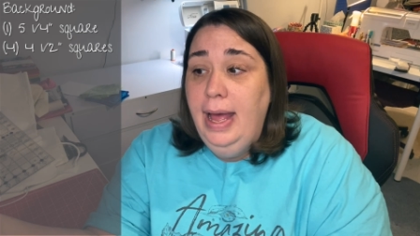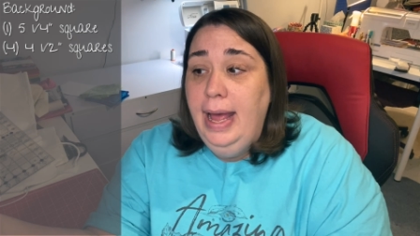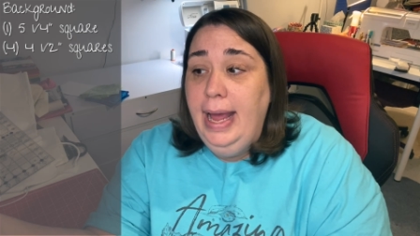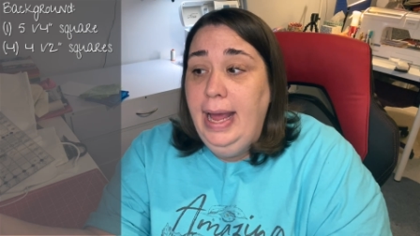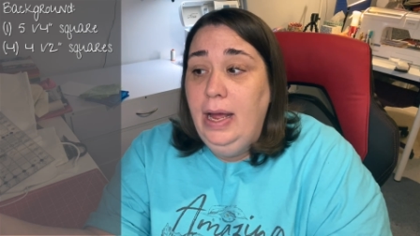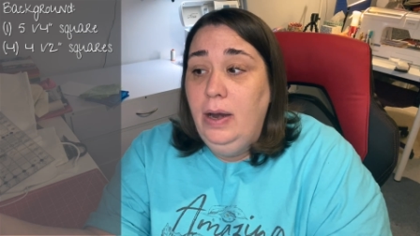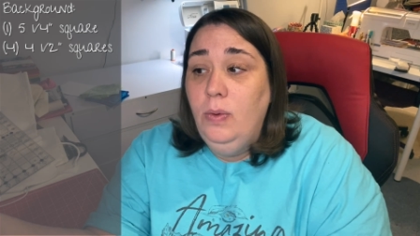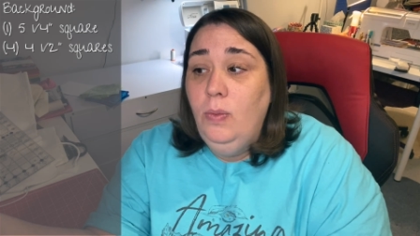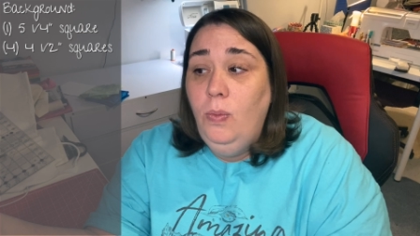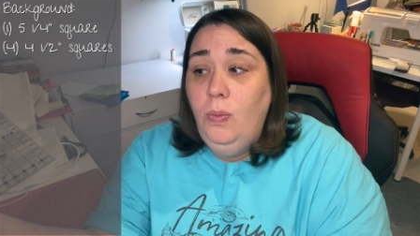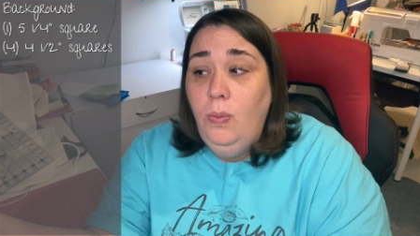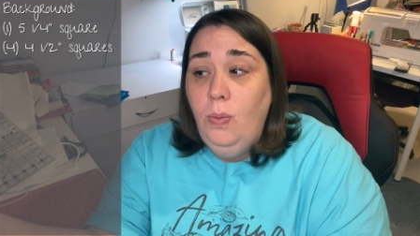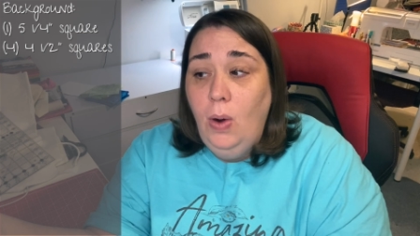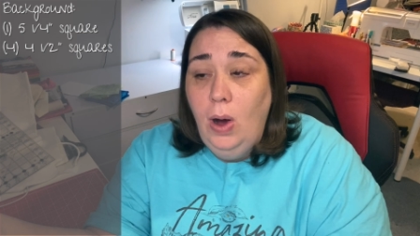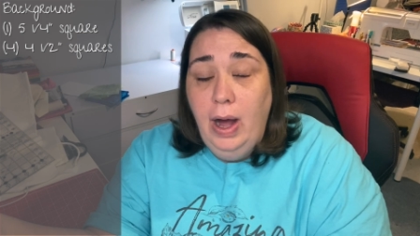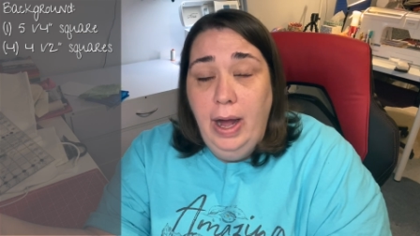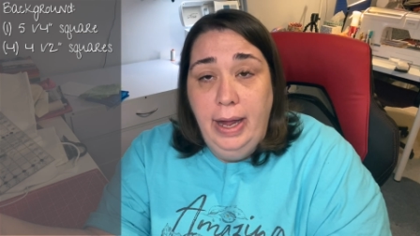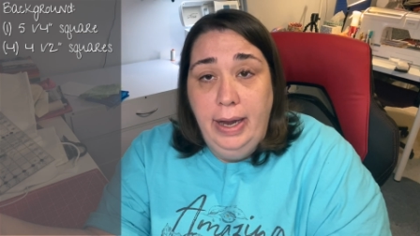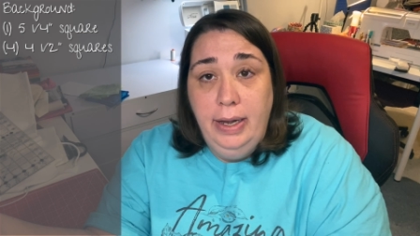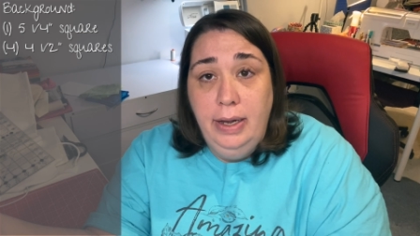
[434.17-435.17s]
and
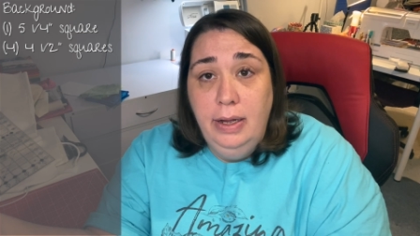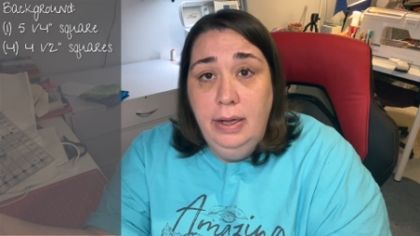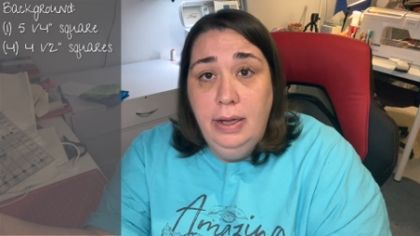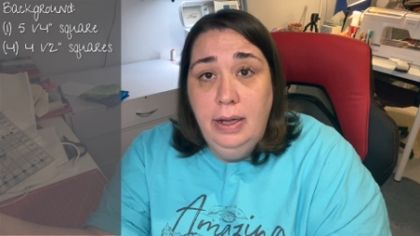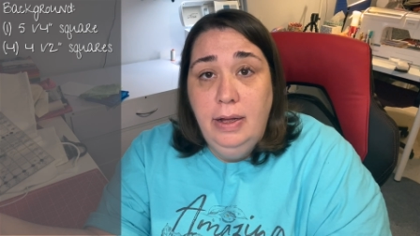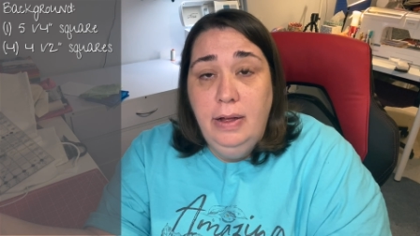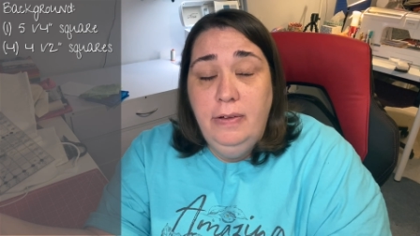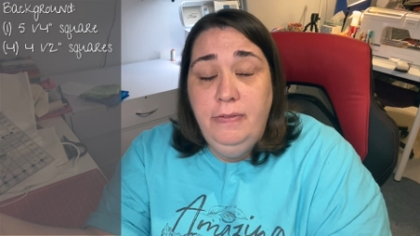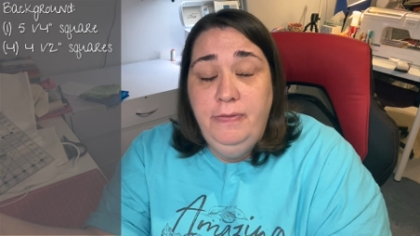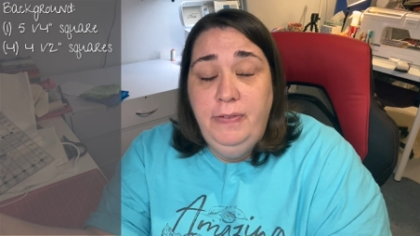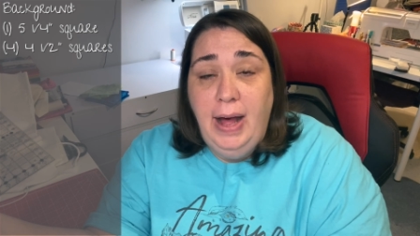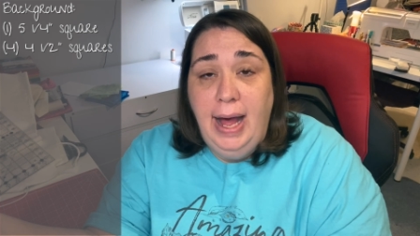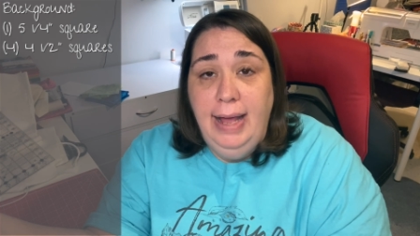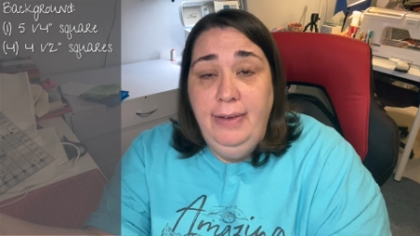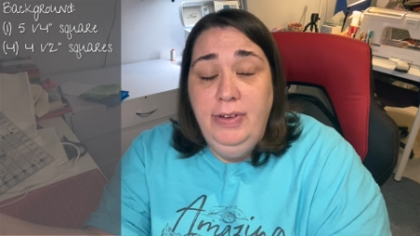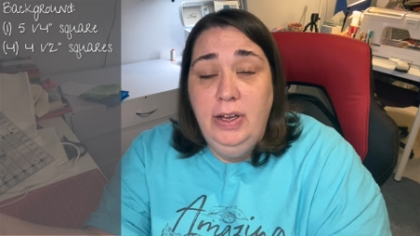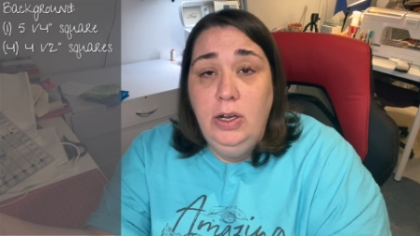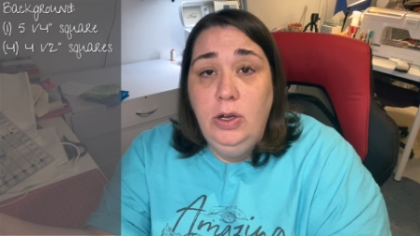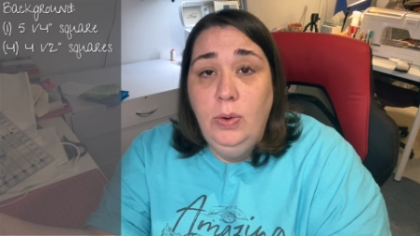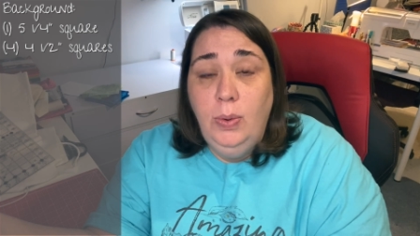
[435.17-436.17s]
1
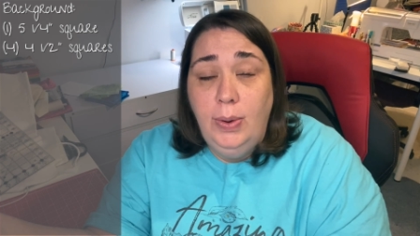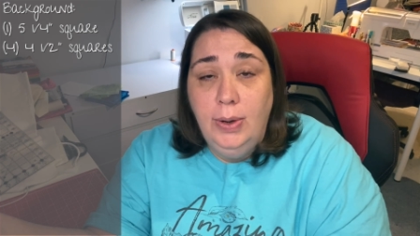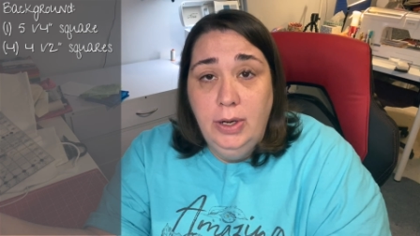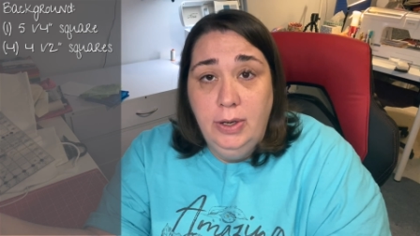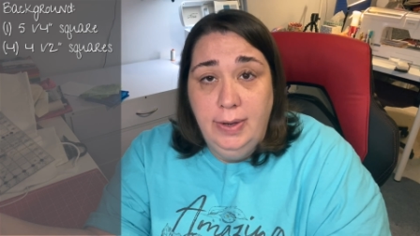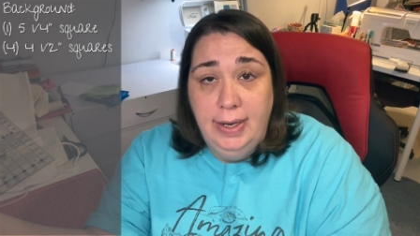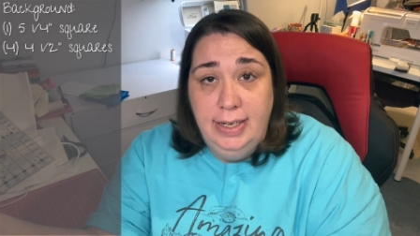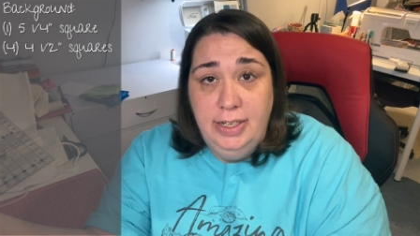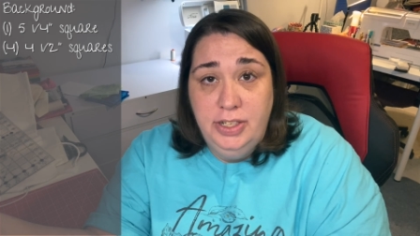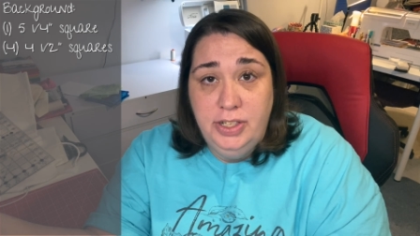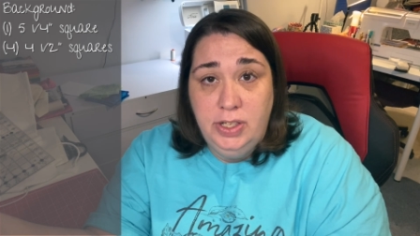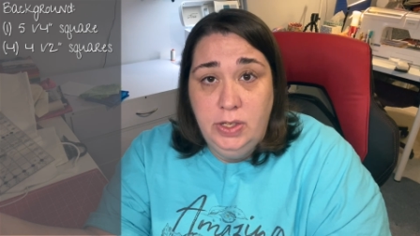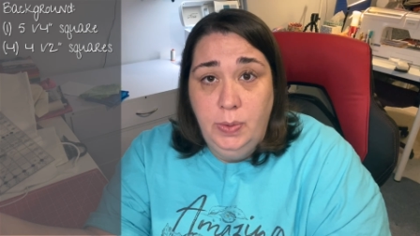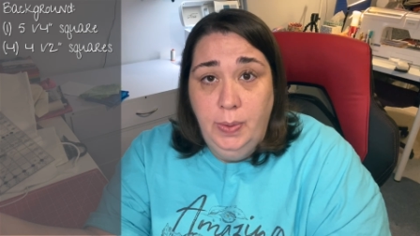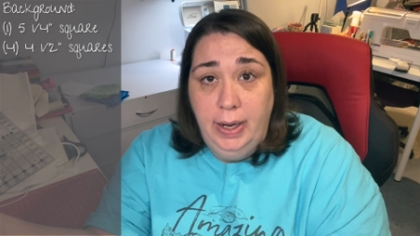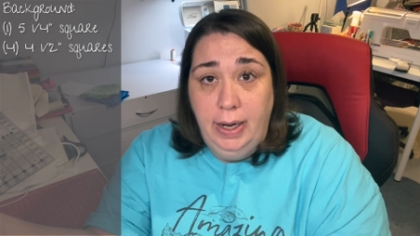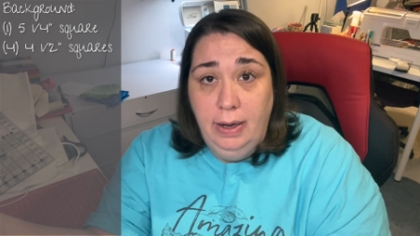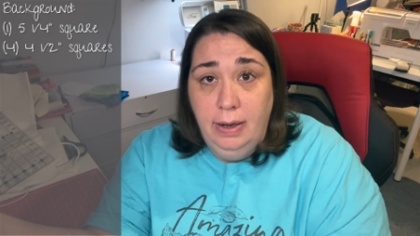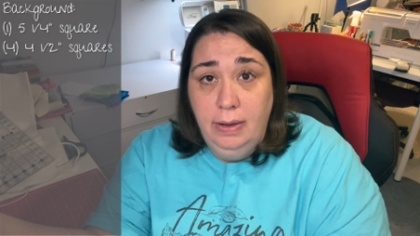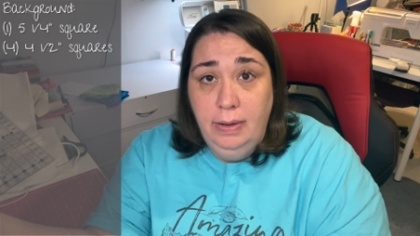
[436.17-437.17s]
5.25-inch
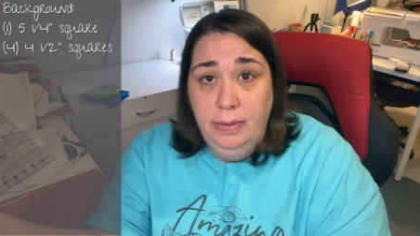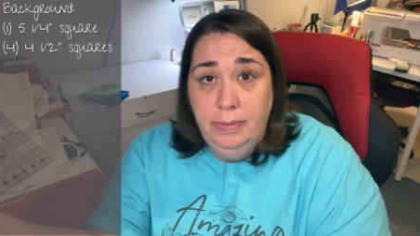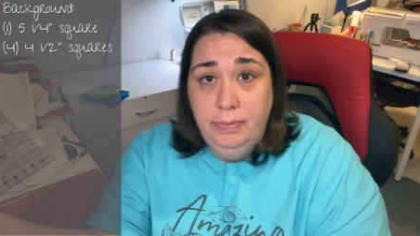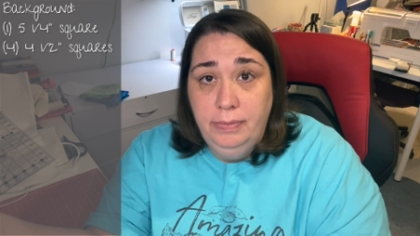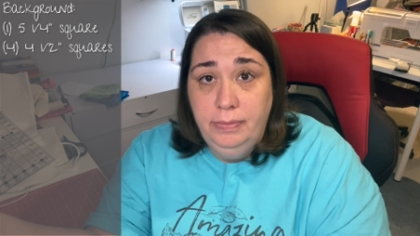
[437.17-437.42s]
square.